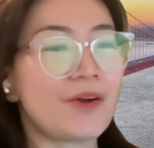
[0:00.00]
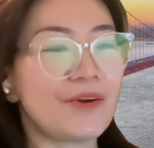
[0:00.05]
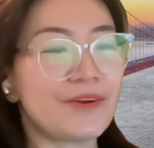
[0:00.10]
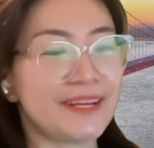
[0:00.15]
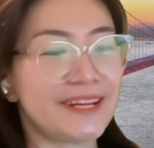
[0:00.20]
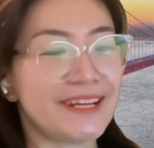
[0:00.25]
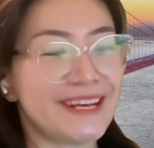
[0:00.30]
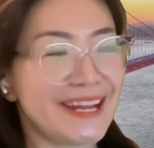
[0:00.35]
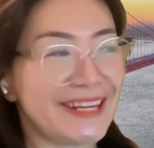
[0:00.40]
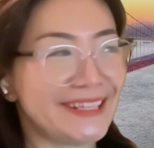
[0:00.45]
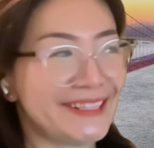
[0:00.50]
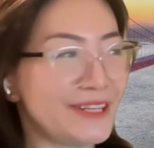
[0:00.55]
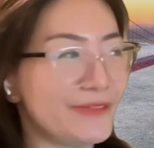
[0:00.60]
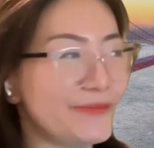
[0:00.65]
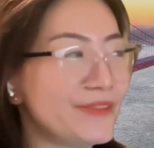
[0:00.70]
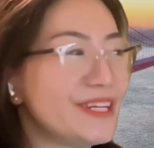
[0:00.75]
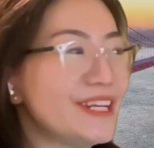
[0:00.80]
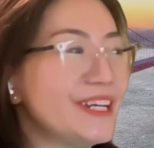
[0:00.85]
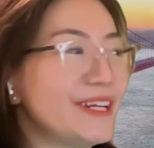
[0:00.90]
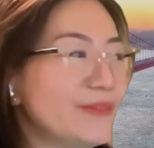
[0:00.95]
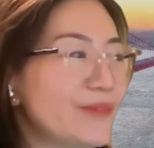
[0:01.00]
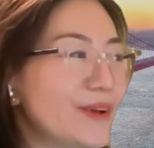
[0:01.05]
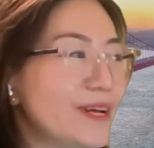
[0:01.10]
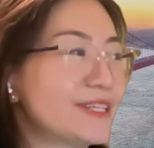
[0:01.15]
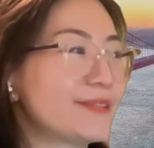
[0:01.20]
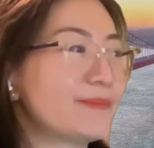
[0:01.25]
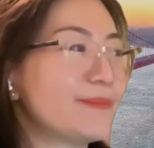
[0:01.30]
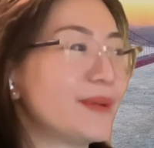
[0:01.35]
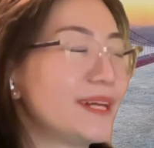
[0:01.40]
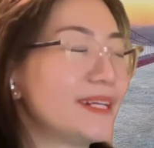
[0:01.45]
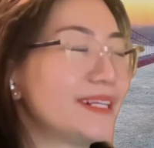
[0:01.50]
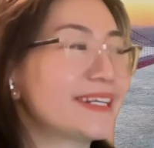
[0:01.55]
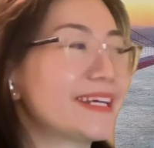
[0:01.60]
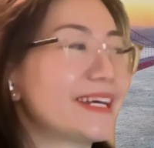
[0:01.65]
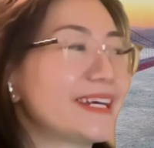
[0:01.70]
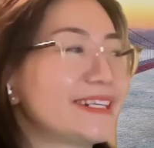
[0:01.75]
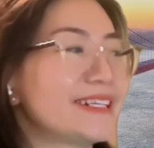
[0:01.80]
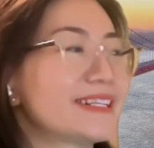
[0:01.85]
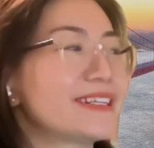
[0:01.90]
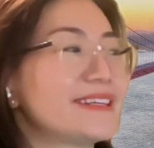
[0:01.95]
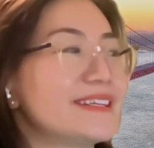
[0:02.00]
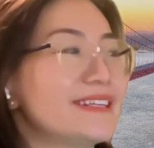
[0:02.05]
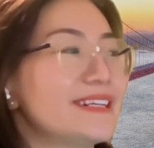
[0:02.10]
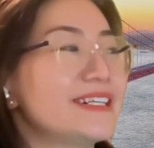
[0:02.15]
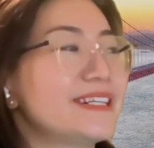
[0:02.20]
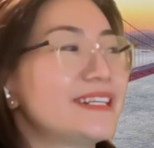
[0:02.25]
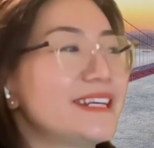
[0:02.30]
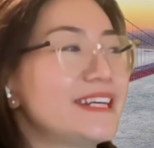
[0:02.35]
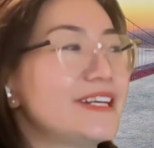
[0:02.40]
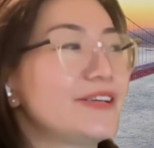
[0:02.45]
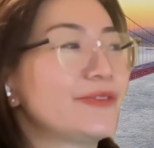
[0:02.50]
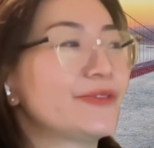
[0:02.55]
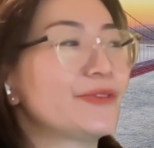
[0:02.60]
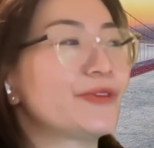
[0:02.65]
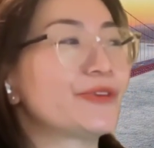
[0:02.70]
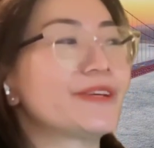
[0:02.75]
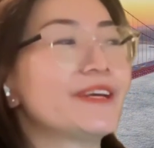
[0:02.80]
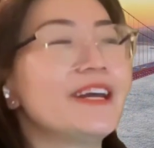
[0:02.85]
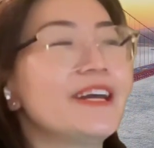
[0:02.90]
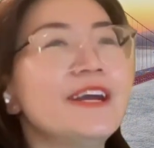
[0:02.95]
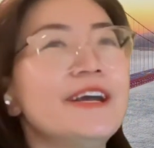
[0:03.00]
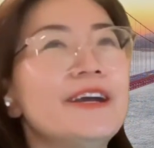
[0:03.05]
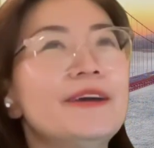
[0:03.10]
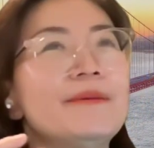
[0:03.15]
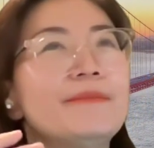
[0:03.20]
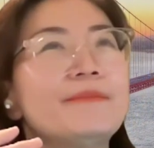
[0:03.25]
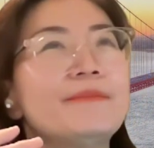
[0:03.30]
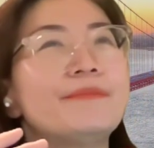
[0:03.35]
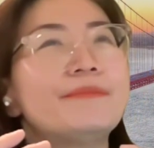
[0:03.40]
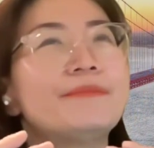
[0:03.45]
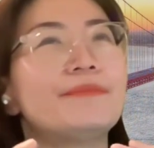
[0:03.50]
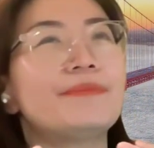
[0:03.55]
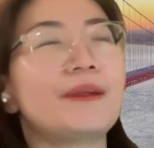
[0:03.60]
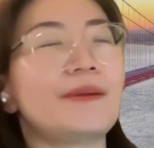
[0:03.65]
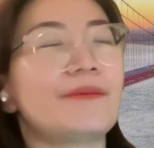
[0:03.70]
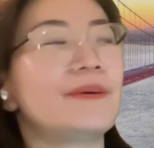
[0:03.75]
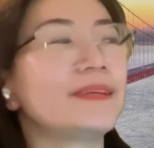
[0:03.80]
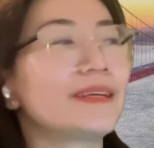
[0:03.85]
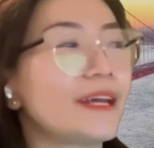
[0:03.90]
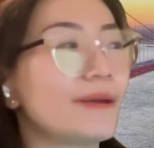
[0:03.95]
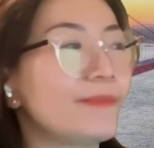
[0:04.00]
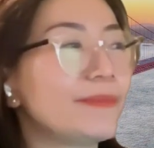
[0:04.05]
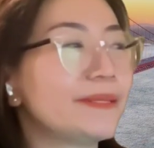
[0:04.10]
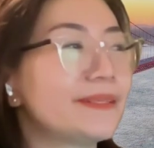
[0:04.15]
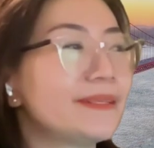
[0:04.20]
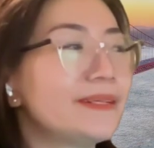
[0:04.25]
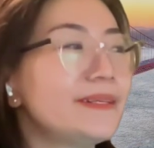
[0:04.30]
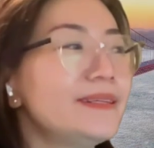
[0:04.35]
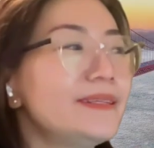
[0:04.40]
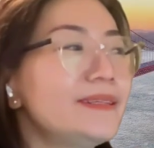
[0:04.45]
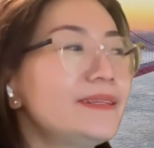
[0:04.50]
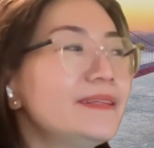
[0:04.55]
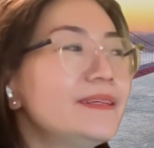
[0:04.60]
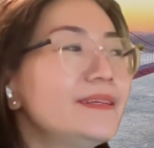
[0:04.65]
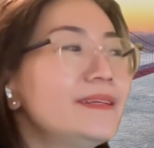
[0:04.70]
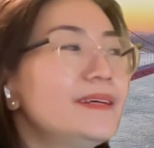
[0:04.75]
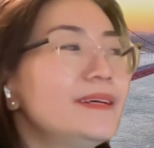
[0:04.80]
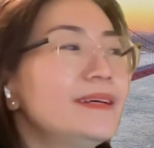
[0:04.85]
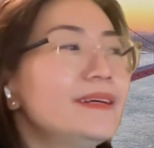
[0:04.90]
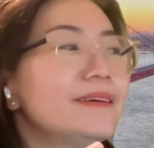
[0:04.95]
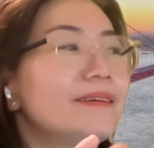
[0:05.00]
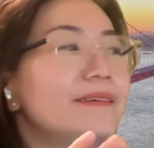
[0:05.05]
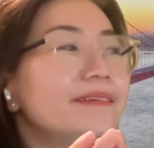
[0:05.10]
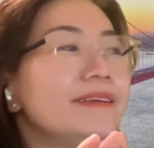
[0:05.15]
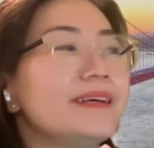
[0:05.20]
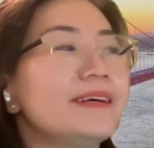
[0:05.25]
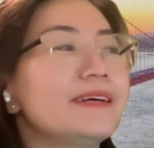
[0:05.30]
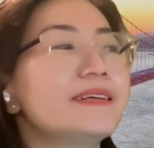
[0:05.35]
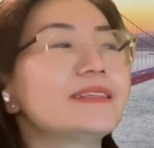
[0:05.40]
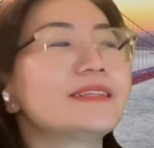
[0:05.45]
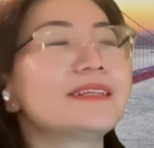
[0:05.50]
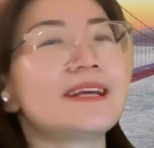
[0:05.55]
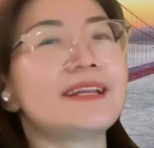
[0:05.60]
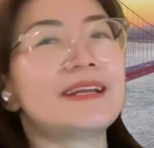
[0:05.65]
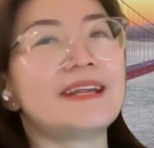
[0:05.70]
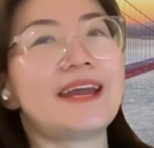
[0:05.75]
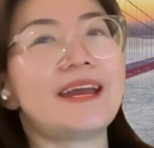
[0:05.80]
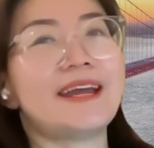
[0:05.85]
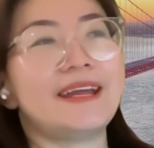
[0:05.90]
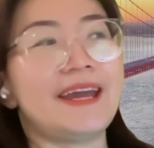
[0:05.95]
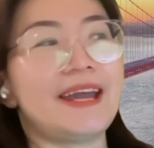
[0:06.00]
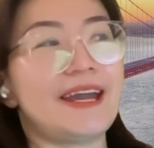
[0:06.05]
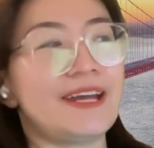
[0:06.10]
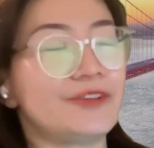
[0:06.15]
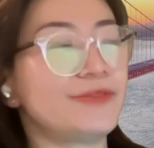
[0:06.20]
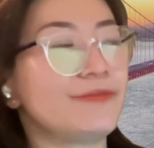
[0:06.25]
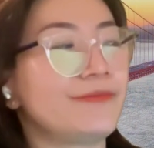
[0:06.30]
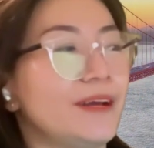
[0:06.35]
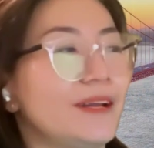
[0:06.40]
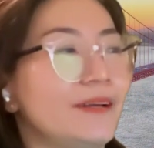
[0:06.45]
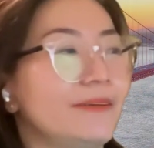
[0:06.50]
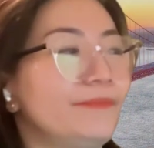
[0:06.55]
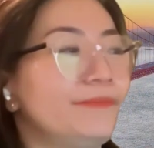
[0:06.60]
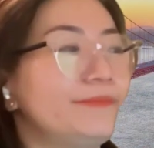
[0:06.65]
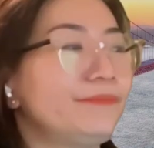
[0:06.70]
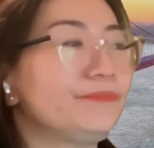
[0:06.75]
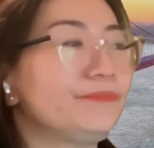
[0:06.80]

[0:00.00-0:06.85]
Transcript: Alternative investment categories include private capitals, real estate, and hedge fund.